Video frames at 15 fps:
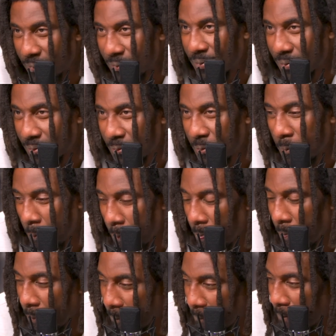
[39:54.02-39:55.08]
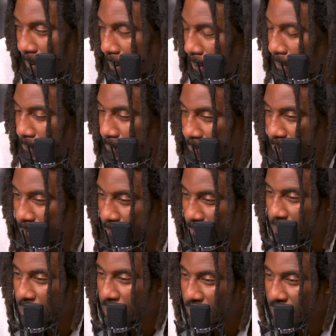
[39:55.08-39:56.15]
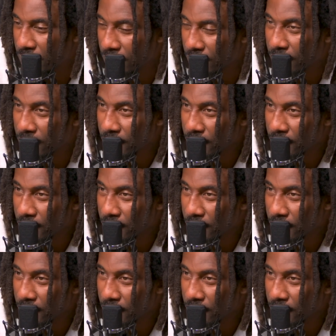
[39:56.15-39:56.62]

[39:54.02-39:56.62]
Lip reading: Straight up. Yep. Let me ask you this.